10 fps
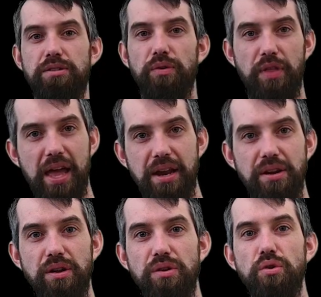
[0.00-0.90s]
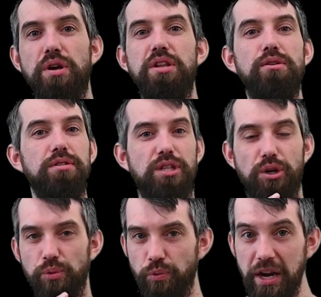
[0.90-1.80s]
So then you could use
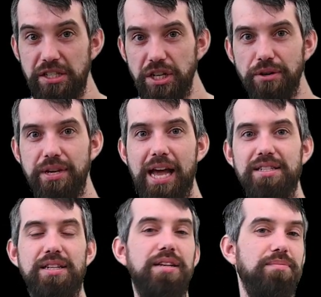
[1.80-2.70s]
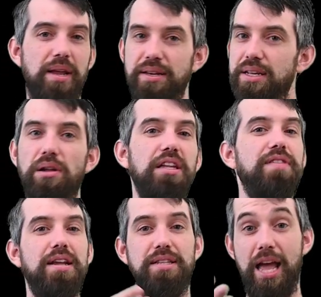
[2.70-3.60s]
the ratio test, and indeed I'll
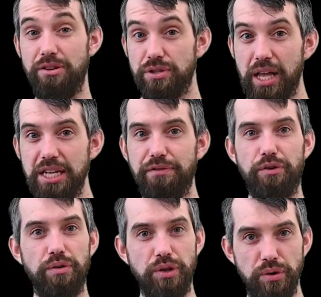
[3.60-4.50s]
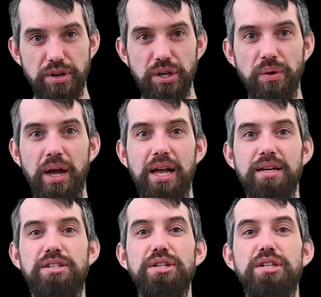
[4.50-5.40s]
leave that as an exercise for you to do,
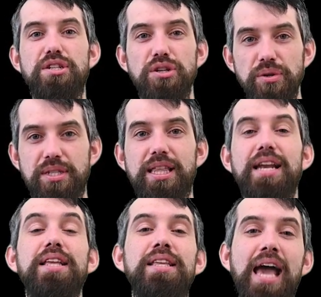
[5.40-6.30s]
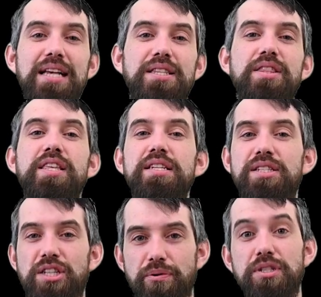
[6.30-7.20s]
to deduce that yes,
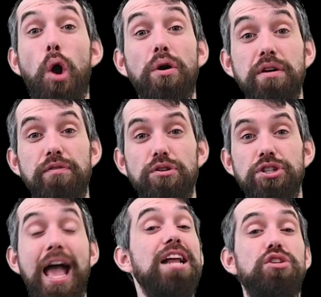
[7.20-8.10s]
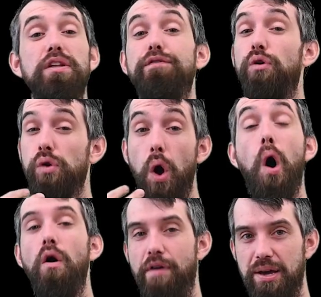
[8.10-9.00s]
these series are convergent actually for
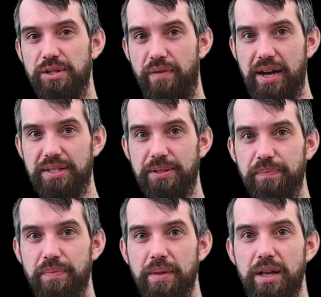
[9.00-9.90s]
all values of x.